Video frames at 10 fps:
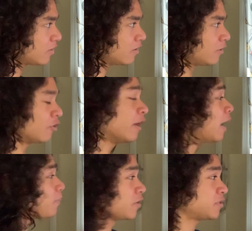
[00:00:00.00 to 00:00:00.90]
You're
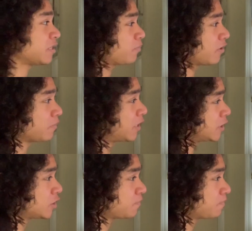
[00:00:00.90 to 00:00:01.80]
not bursting pretty
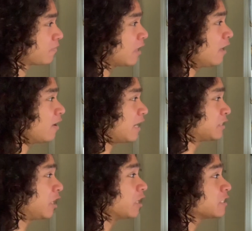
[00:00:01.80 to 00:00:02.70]
much.
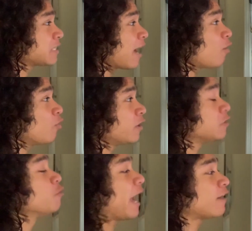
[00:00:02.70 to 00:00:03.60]
As long as that one,
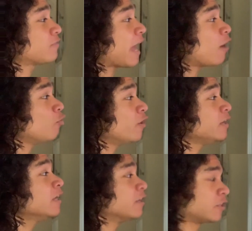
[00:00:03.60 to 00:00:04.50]
you have that
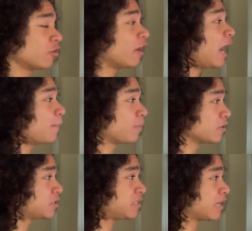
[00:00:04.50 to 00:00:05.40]
one, you're not
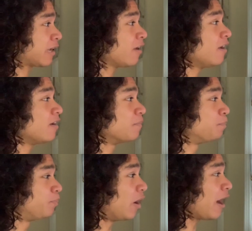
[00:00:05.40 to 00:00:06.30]
bursting.
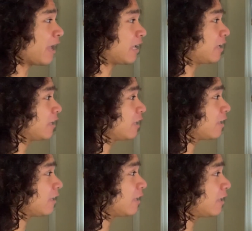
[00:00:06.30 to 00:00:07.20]
But
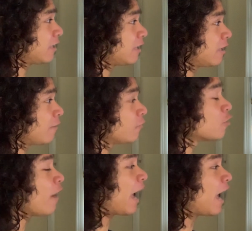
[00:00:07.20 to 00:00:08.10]
if
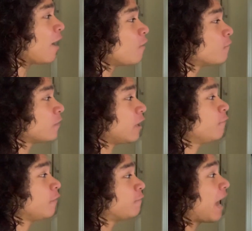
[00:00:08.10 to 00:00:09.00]
you have,
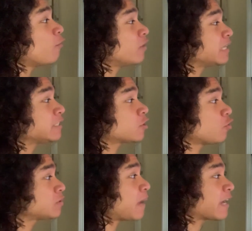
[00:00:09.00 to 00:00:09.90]
if that one gets
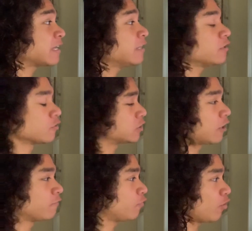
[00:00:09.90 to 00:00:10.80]
closed back in, you're
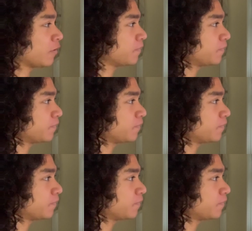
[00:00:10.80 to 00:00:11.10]
done for.